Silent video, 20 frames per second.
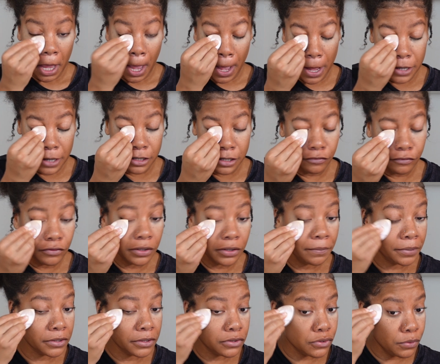I definitely
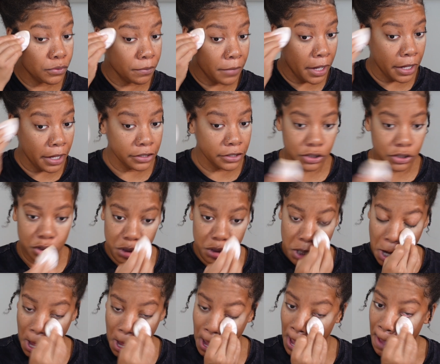put too much.
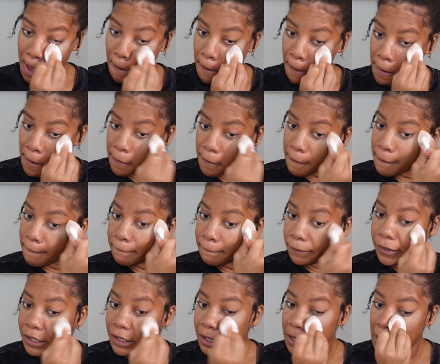
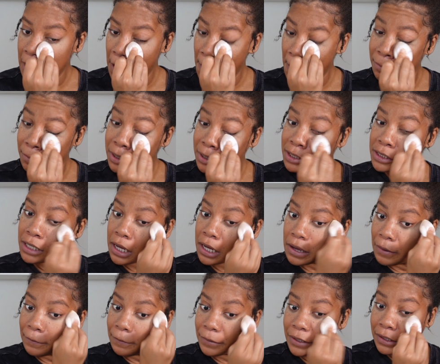Blend it out, blend it
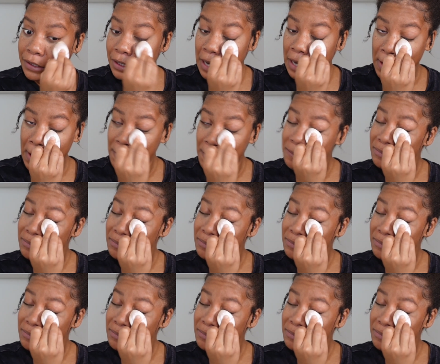out, blend it out.